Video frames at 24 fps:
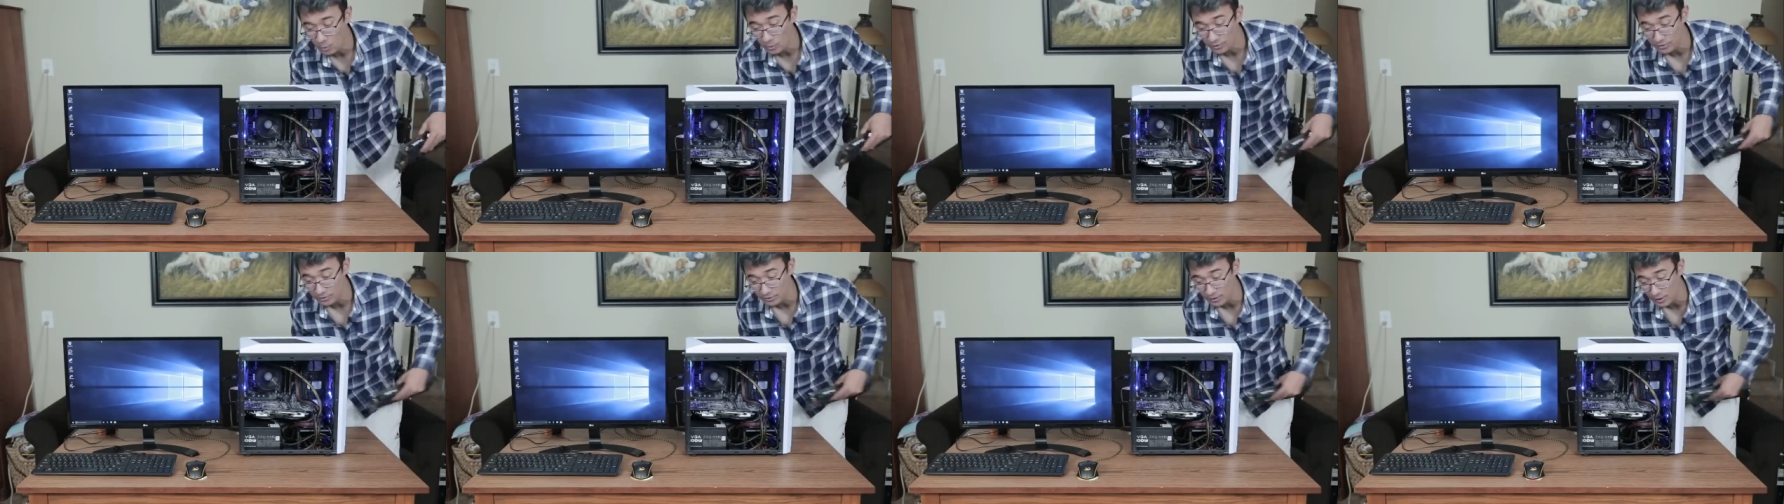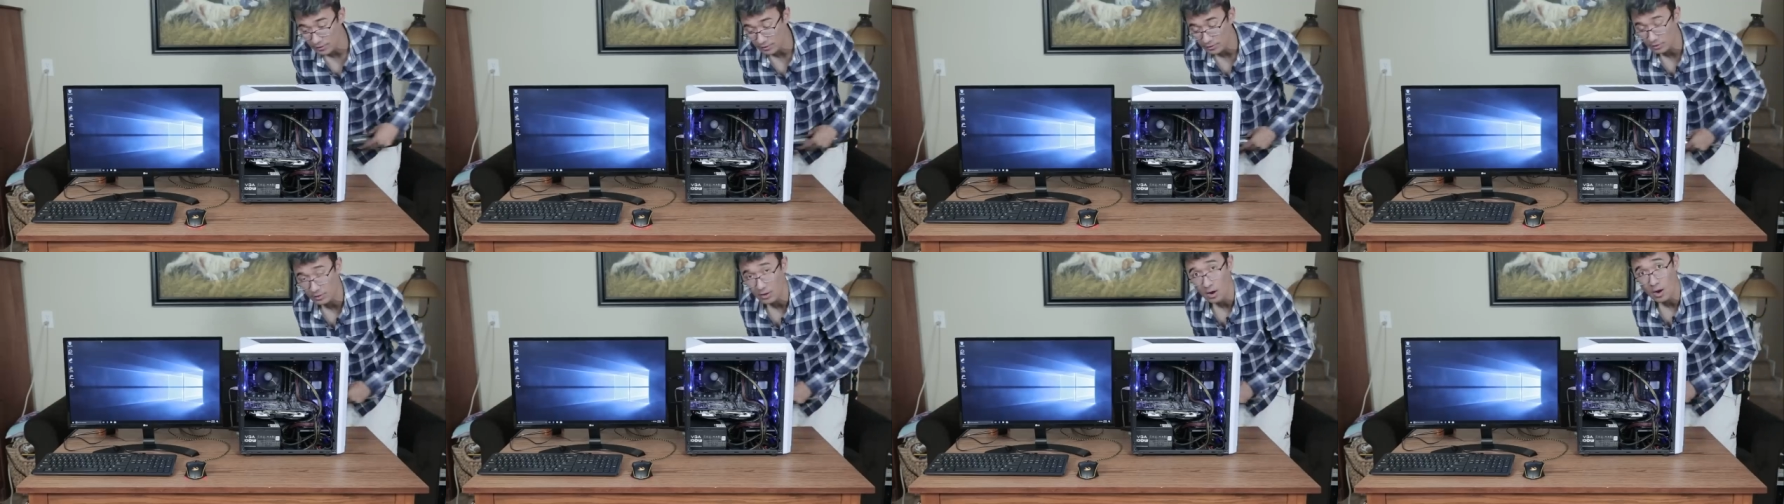with
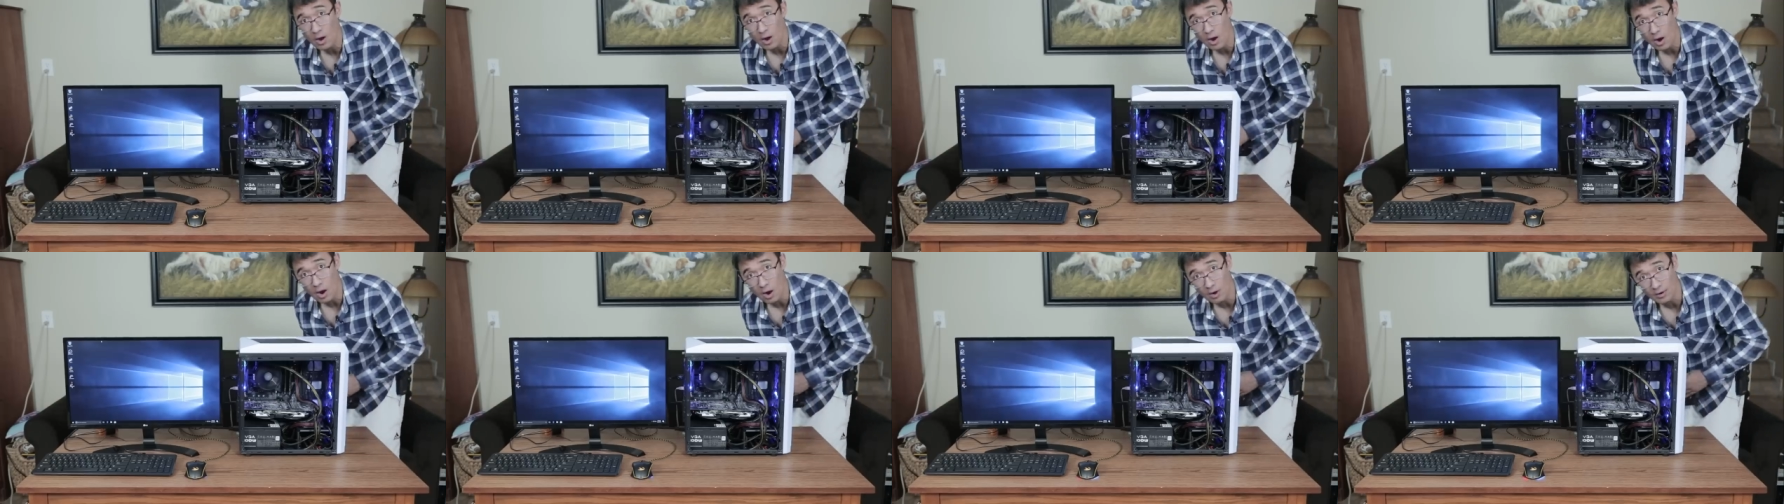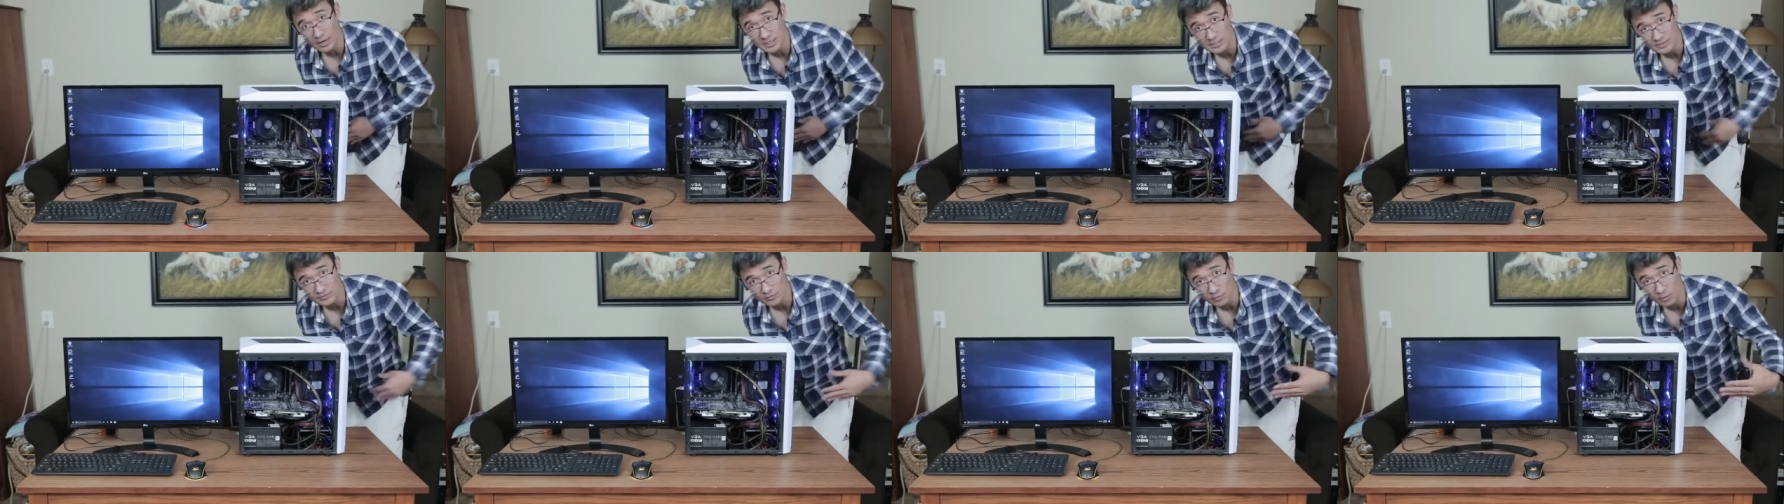another
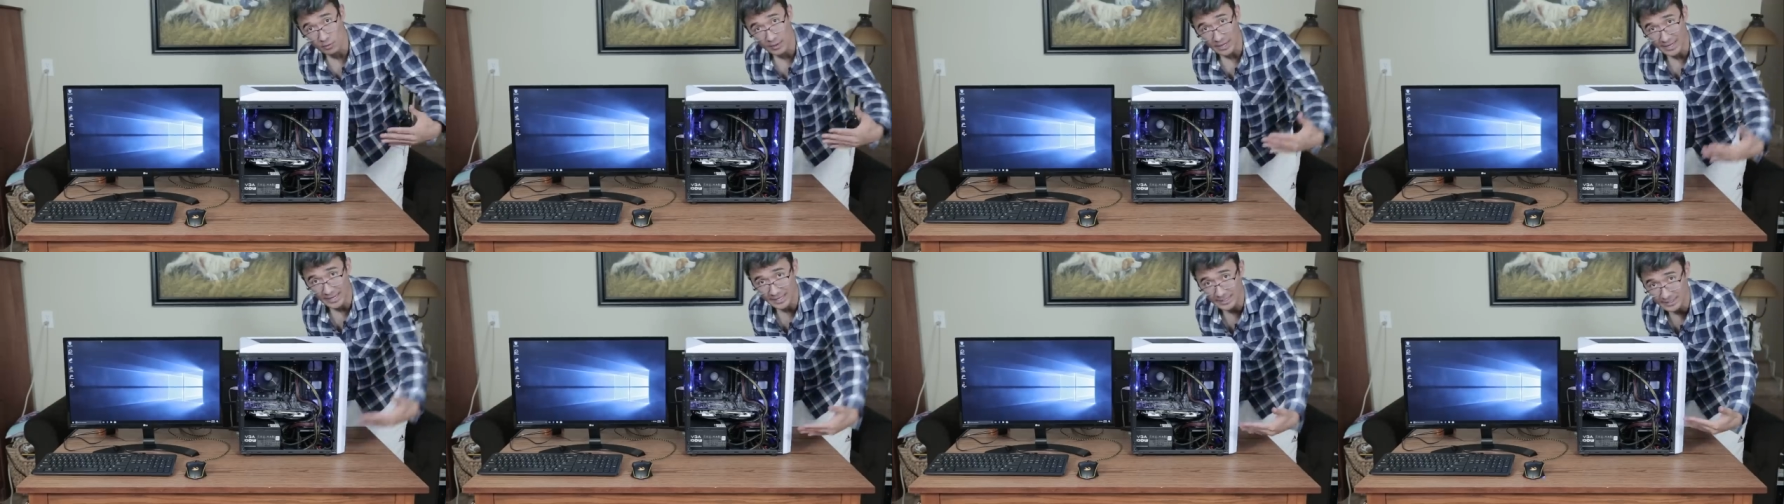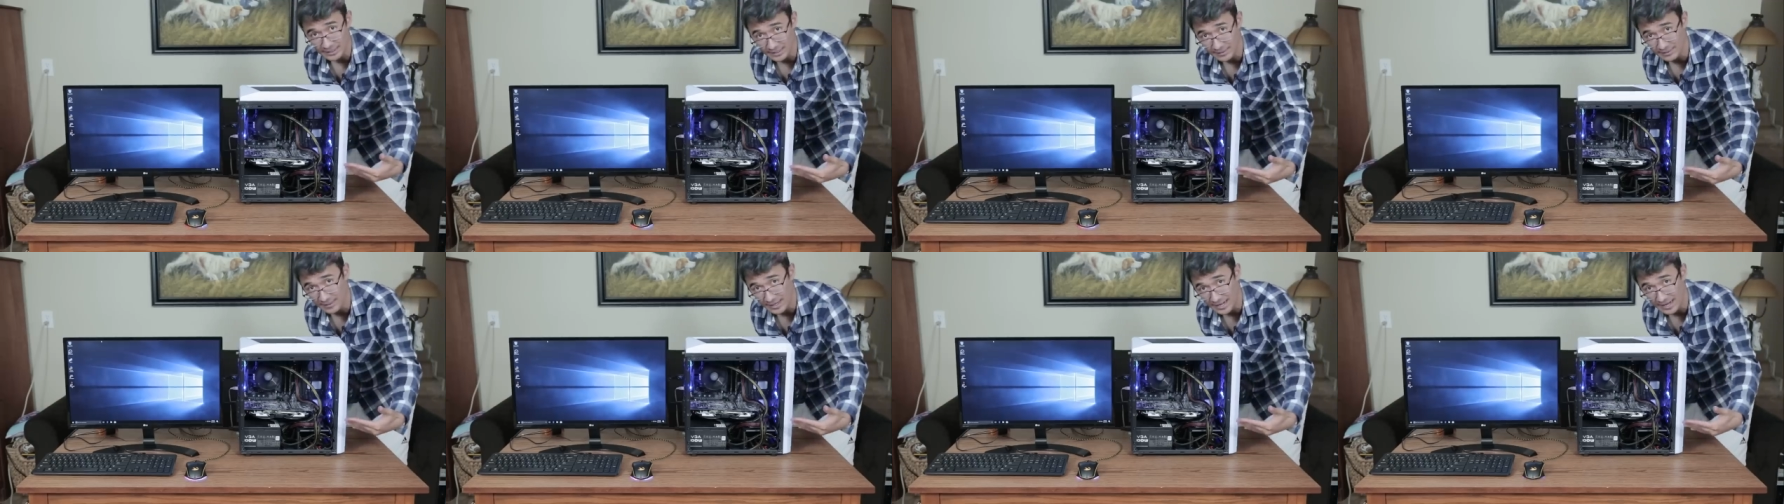RX
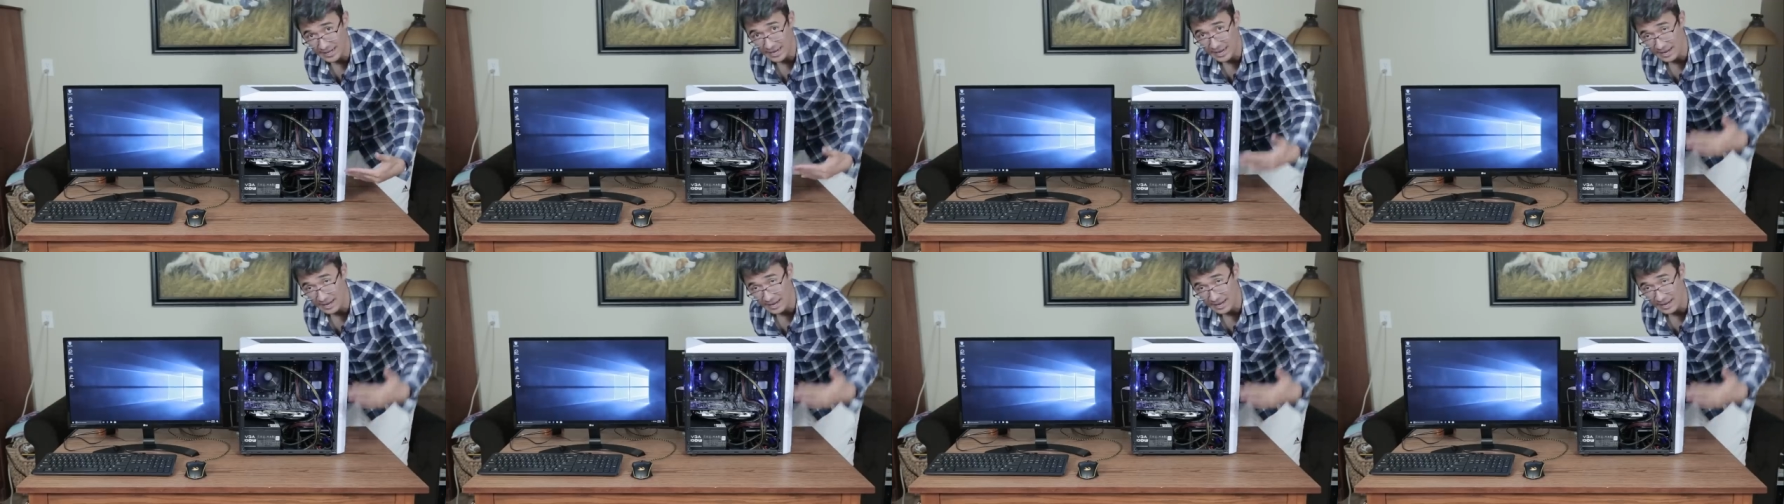480 that